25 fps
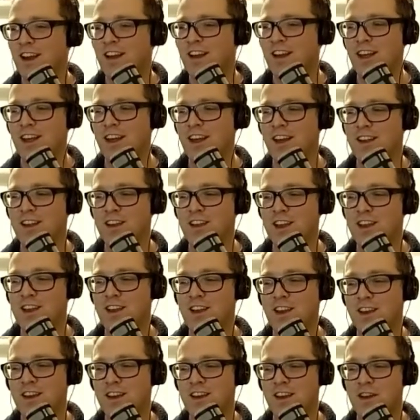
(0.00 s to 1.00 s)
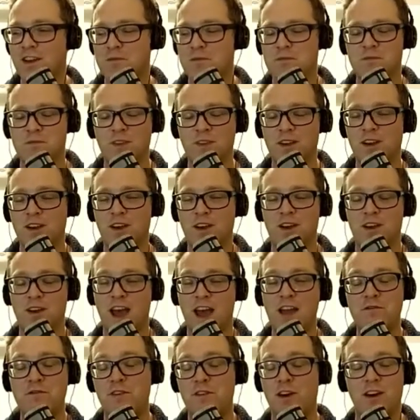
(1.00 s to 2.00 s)
uh, like a, an
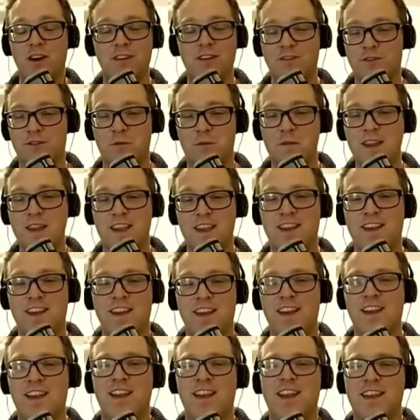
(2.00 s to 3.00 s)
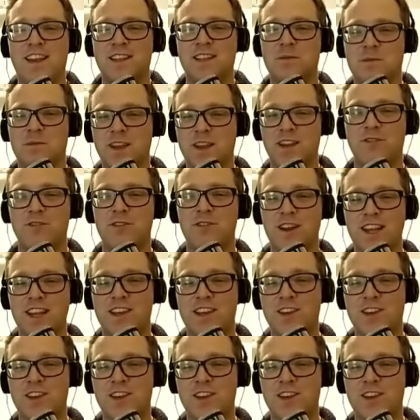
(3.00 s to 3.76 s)
advert for me. It's been really